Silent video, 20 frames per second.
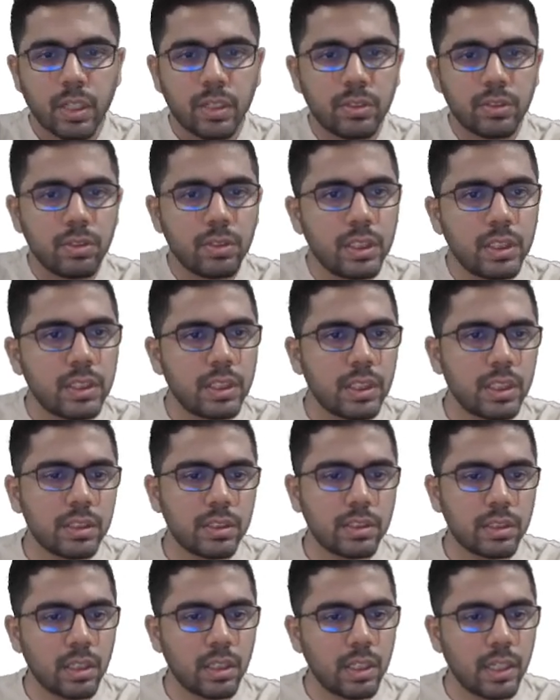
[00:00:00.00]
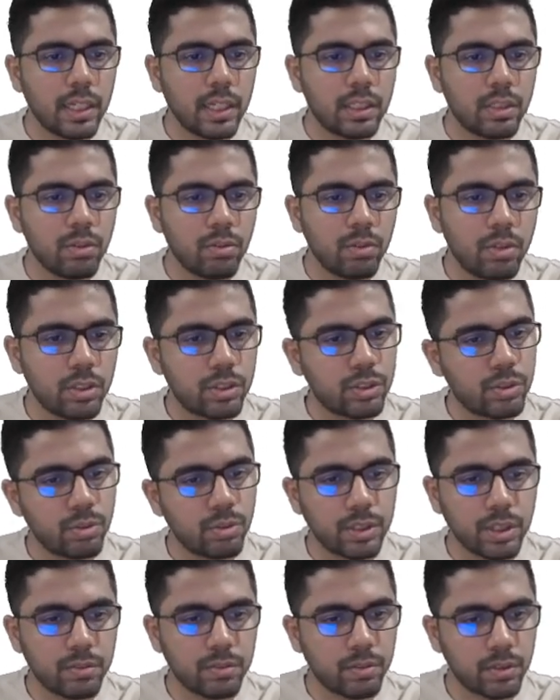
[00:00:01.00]
So this is like Euler's
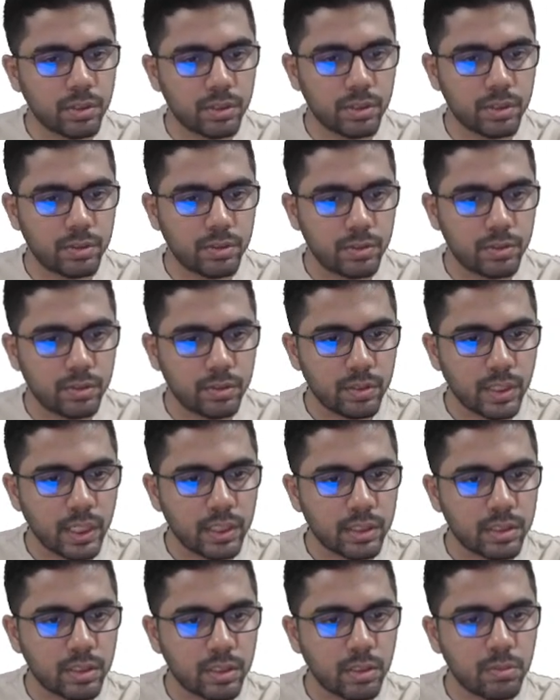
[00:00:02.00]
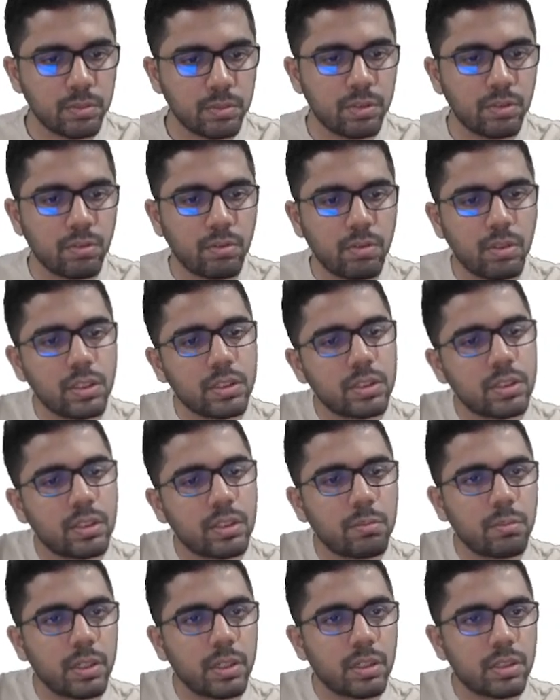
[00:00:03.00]
totient function. Next comes Euler's
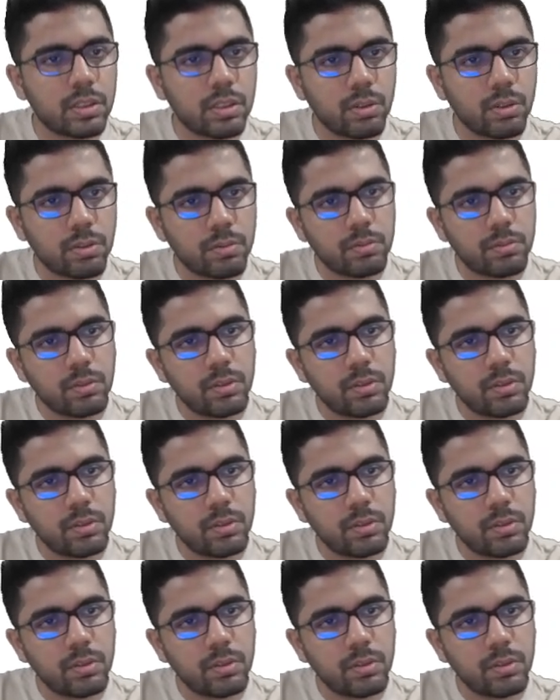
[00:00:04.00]
remainder theorem.